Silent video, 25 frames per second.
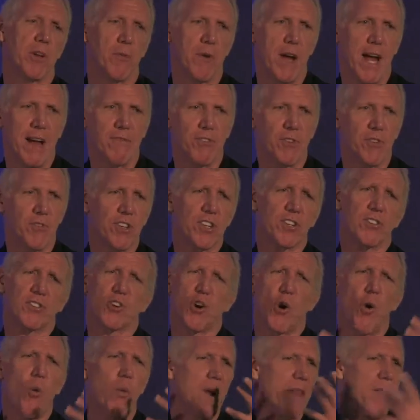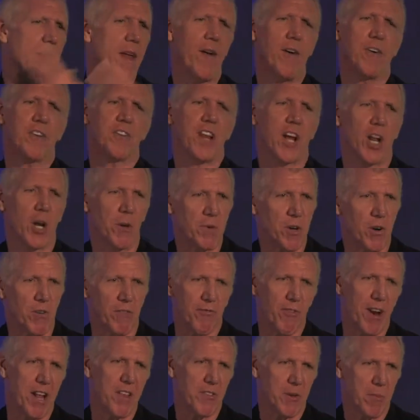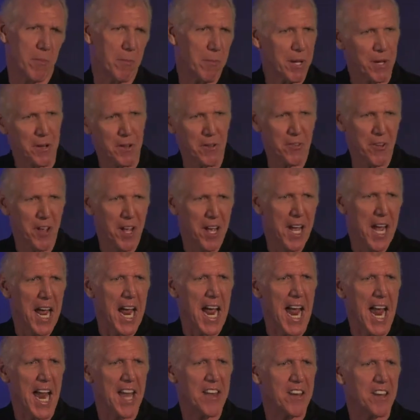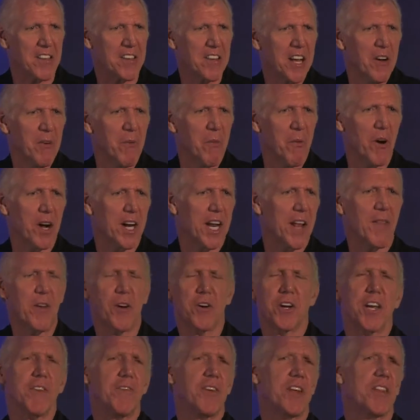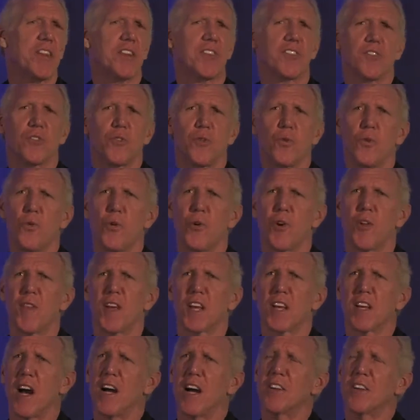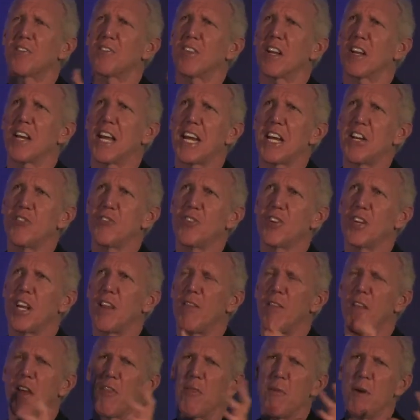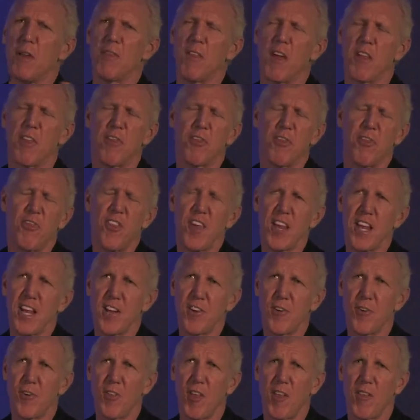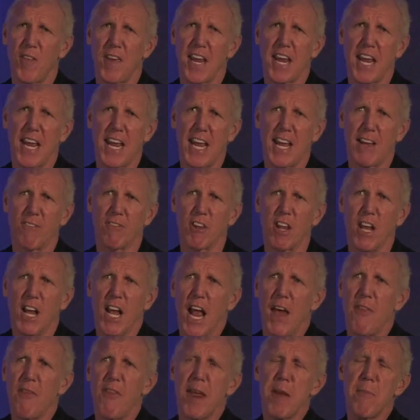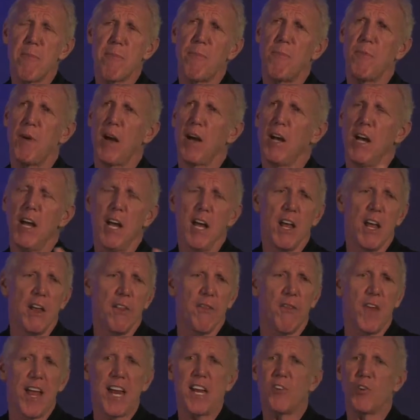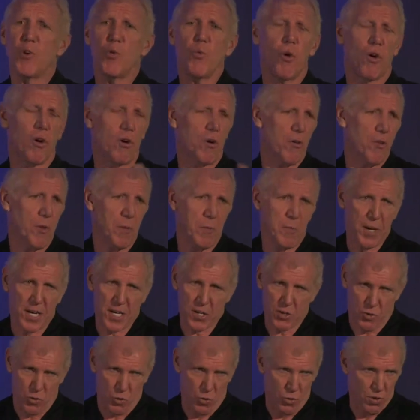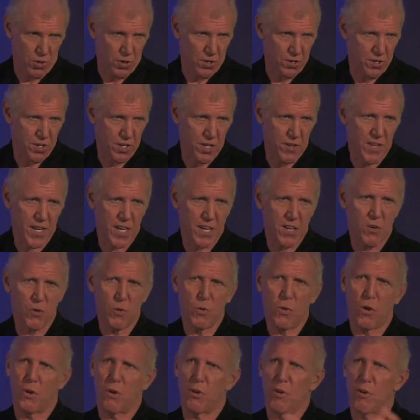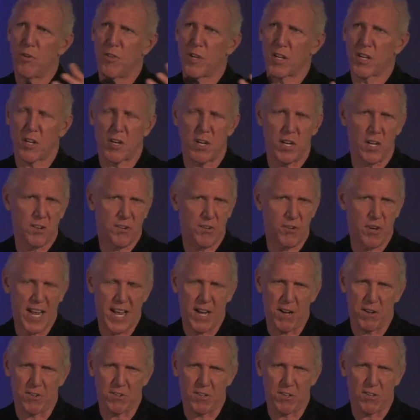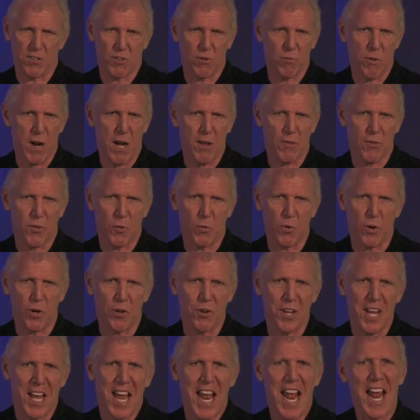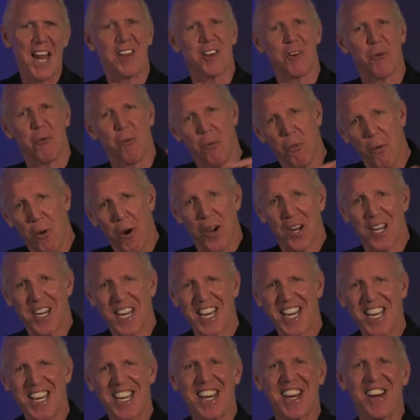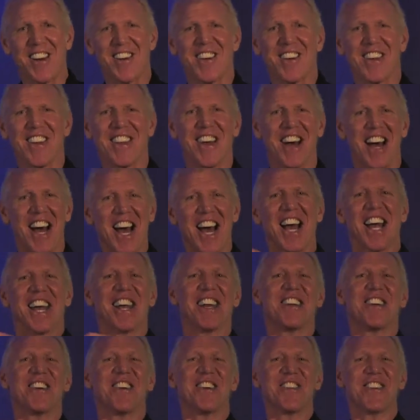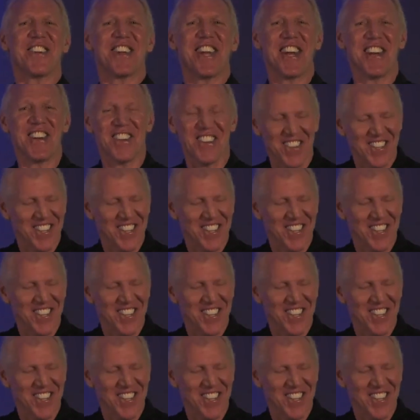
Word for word: Avenue. Just go in there and tell them you're friends of Bill's, and just walk in. They'll give you this tour and the Constellation and the, and the theater that they have, and, and they they do all the big tours, they do all the concert houses throughout the world, and to walk in here to the Hyatt Hotel